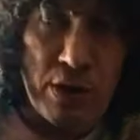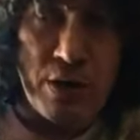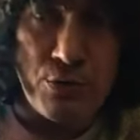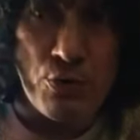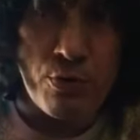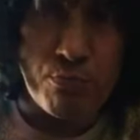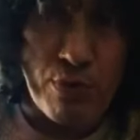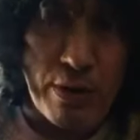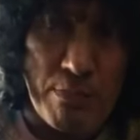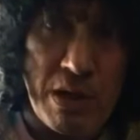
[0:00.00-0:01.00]
under the
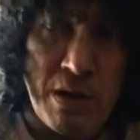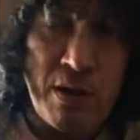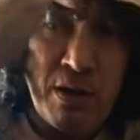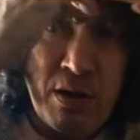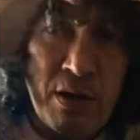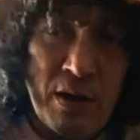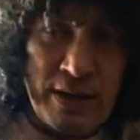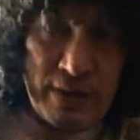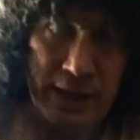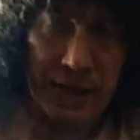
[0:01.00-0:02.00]
brim,
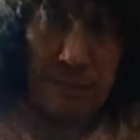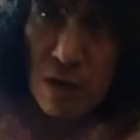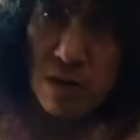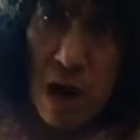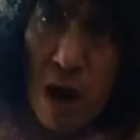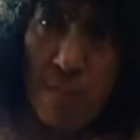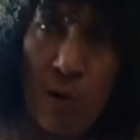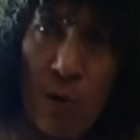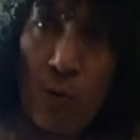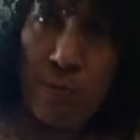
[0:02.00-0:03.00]
and they keep the top
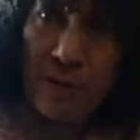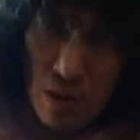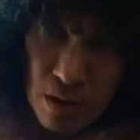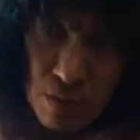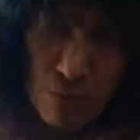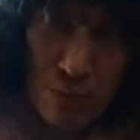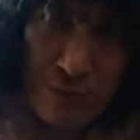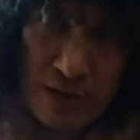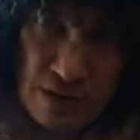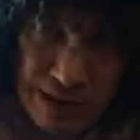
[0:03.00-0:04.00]
open for
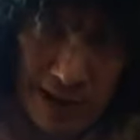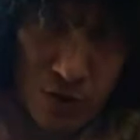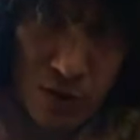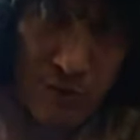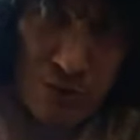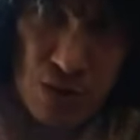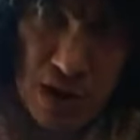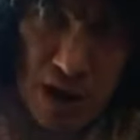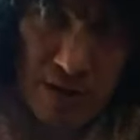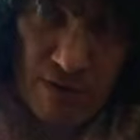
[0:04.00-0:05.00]
ventilation, for
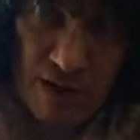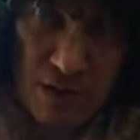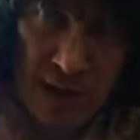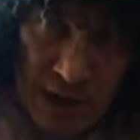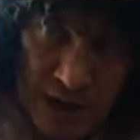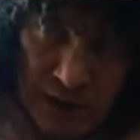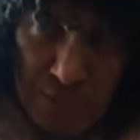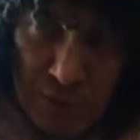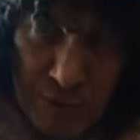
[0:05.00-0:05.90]
side vents, and they put